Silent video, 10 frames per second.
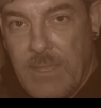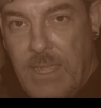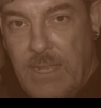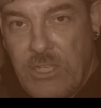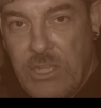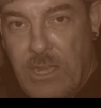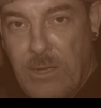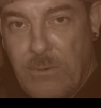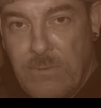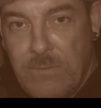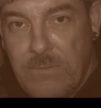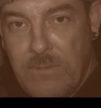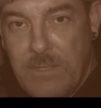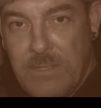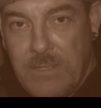Hey, Joe.
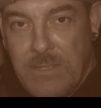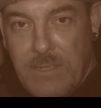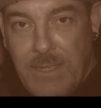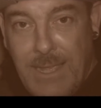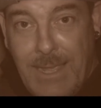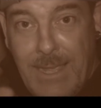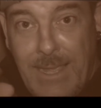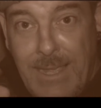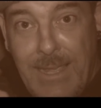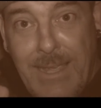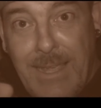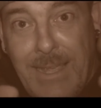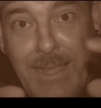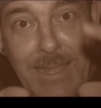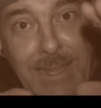
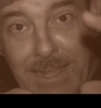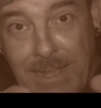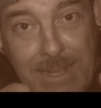Hey!